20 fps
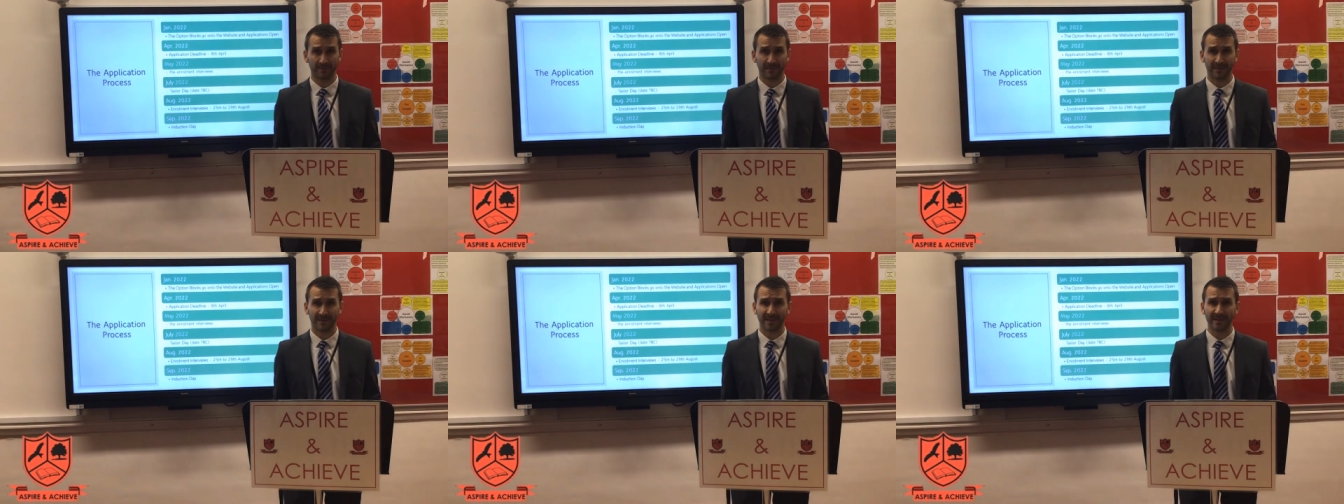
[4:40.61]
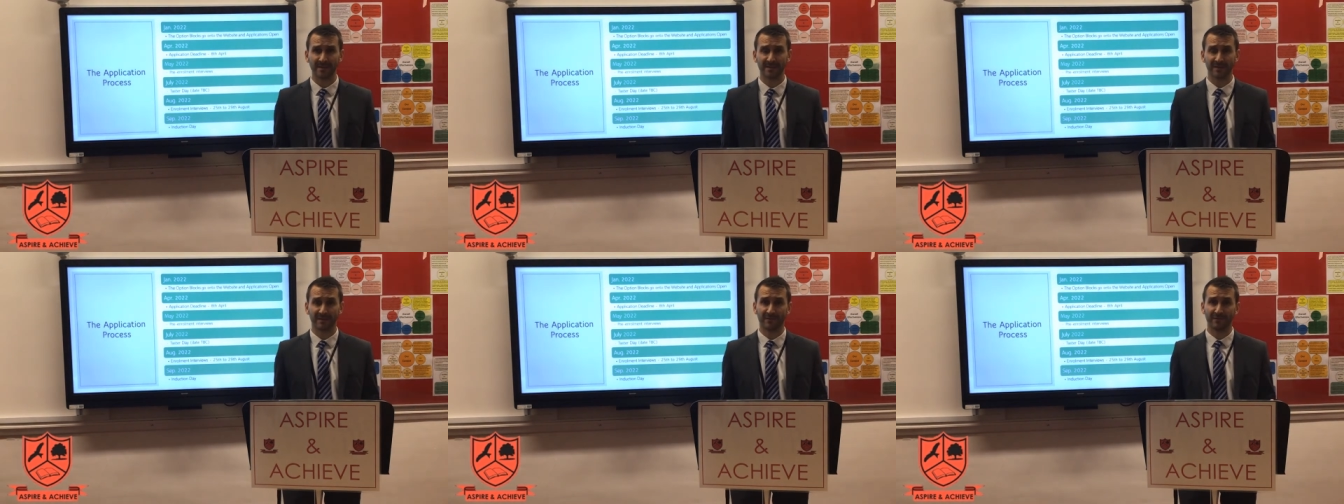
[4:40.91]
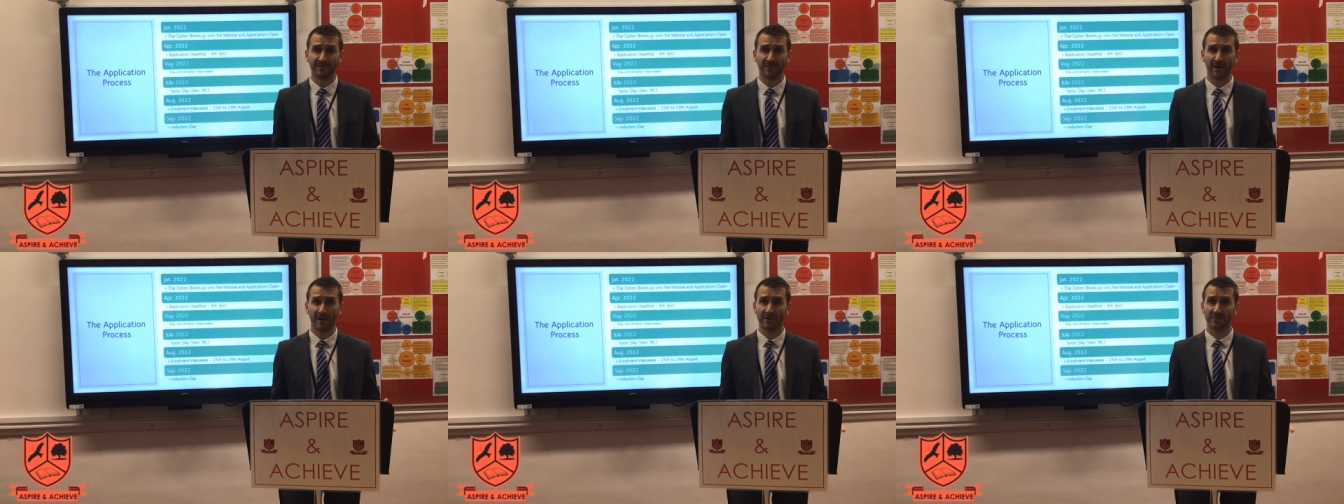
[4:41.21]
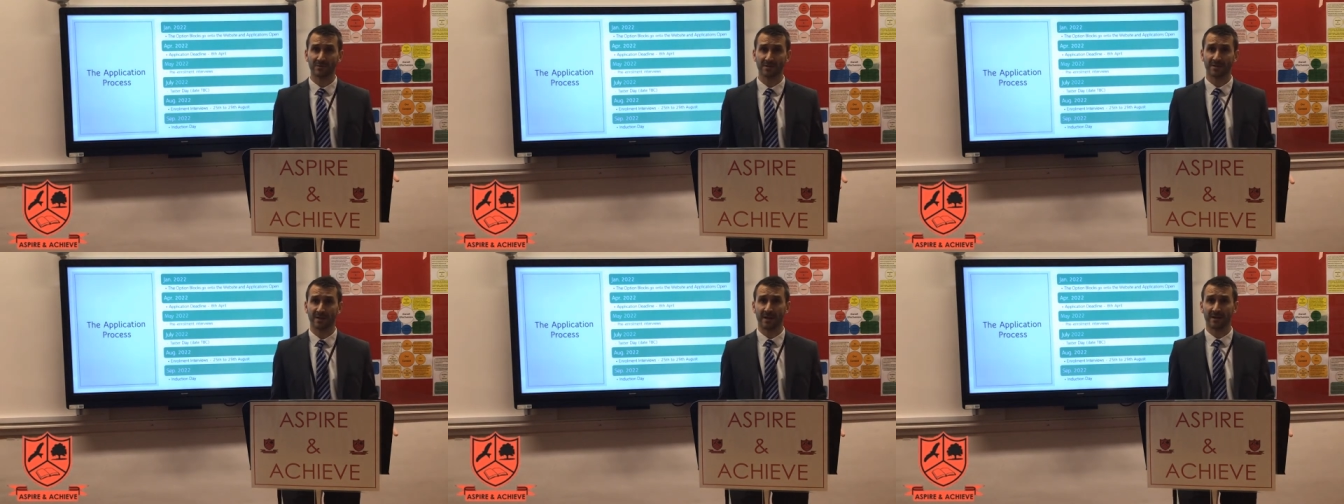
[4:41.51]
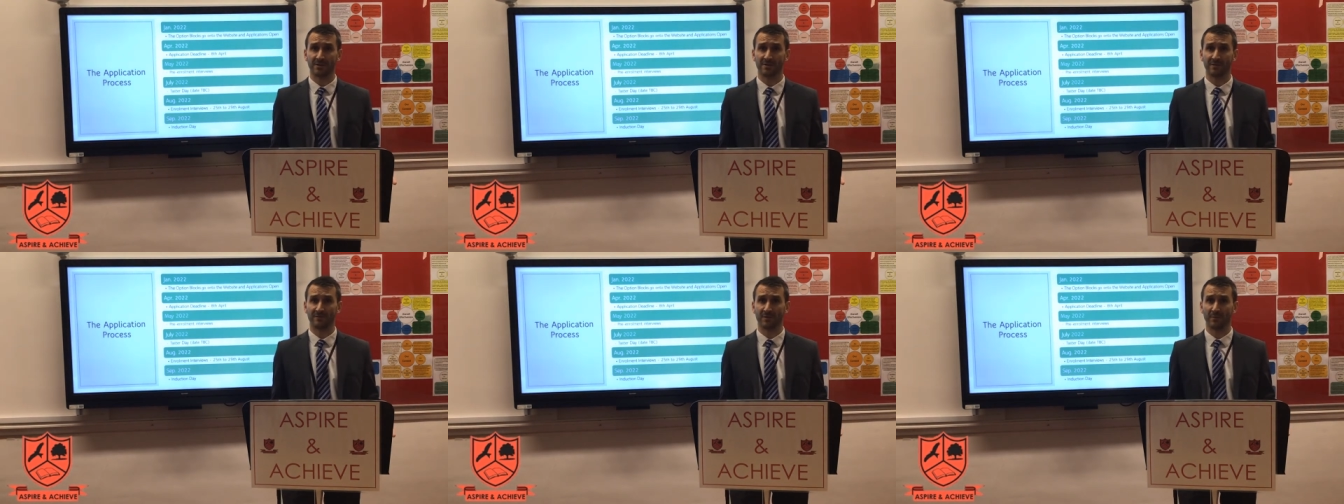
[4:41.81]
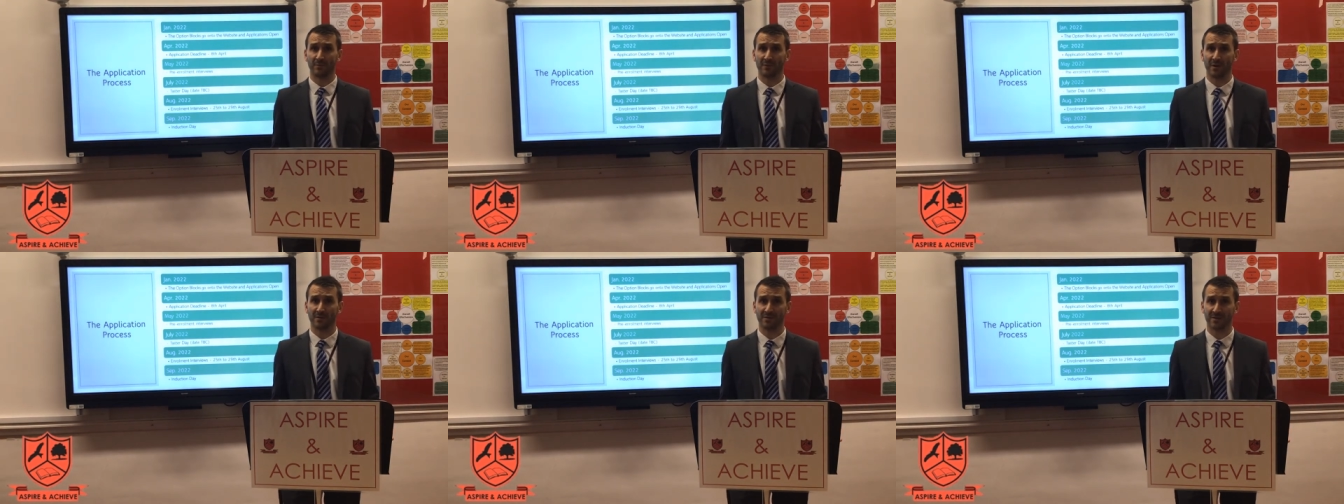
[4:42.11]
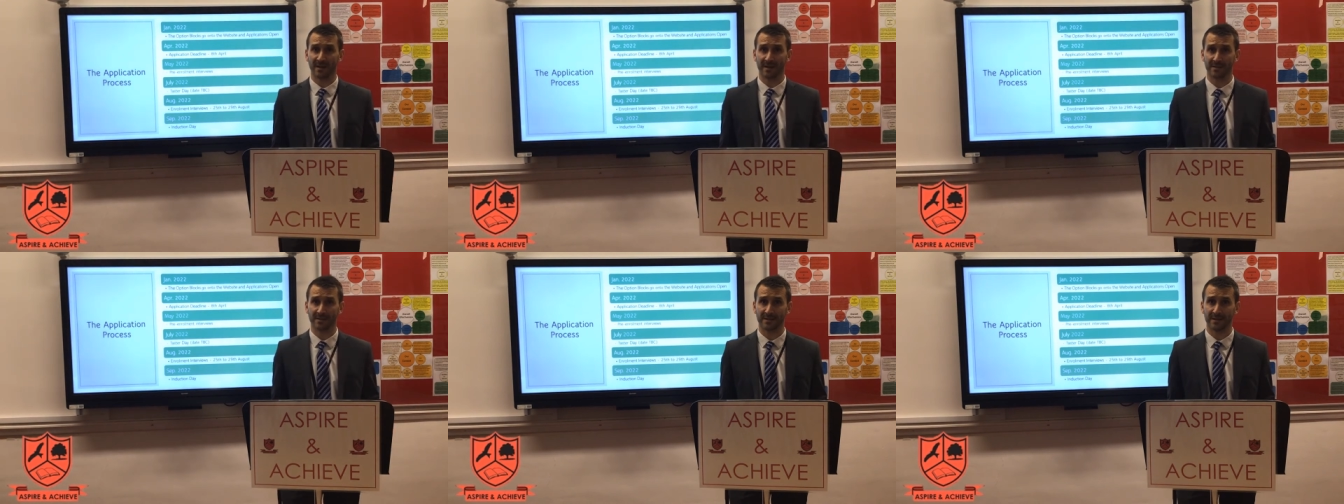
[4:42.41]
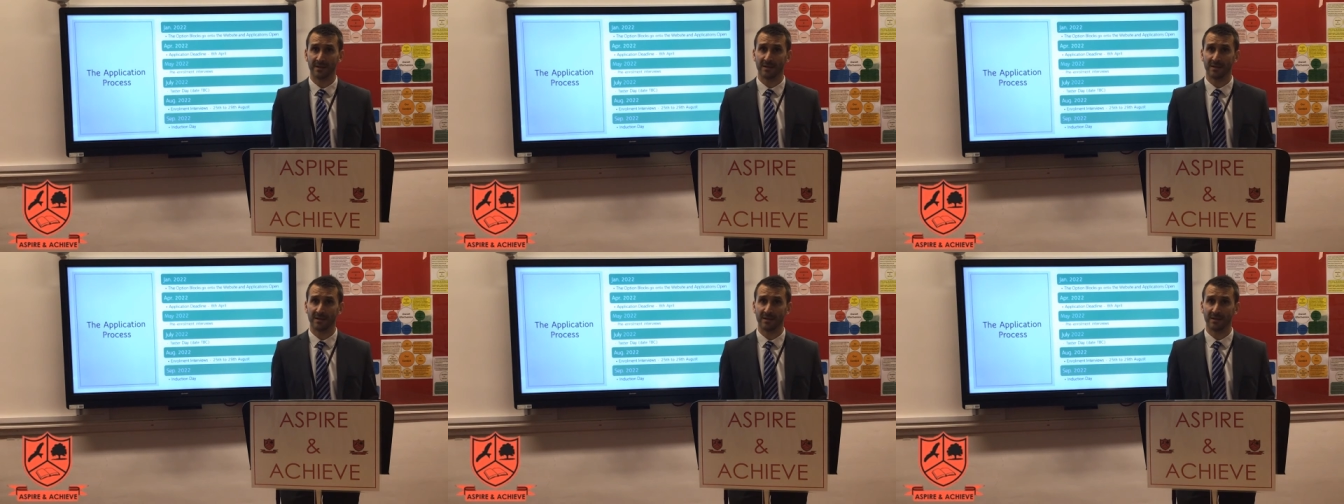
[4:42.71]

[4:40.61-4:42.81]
These are the final stage of the process.